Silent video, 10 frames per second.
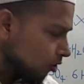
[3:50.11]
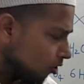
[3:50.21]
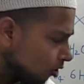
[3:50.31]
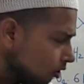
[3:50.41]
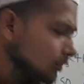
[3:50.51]

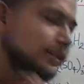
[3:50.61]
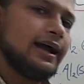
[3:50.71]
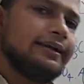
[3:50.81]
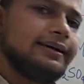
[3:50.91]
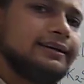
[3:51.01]
all the
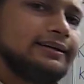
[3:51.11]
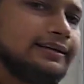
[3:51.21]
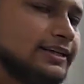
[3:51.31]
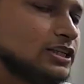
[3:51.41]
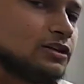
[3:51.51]

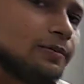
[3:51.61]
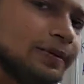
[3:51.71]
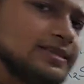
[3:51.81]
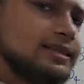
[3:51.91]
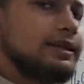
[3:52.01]
identities
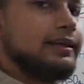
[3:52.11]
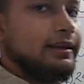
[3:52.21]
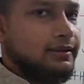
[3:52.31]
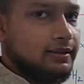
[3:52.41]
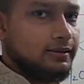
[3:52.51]
present in it.